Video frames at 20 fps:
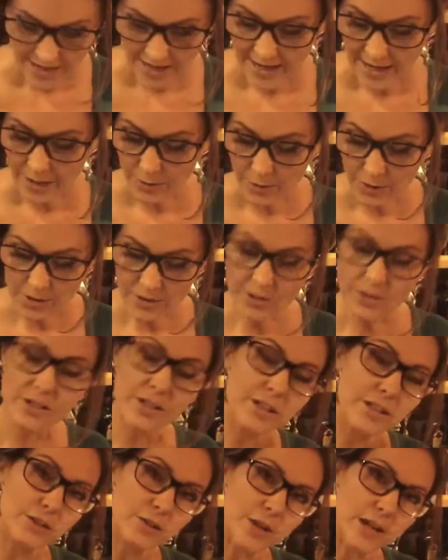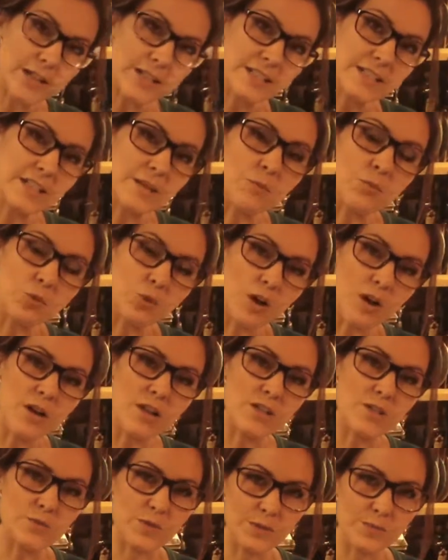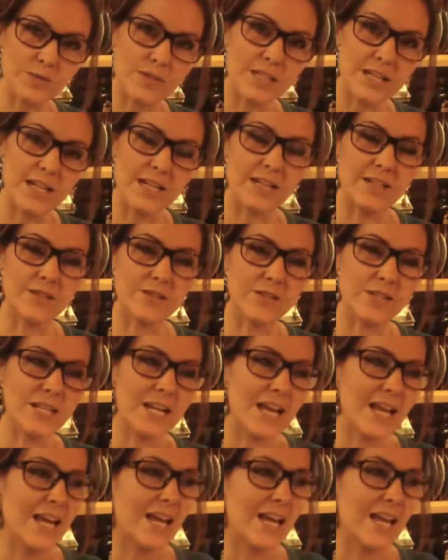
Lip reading: And we're also going to grate some raw sweet potatoes.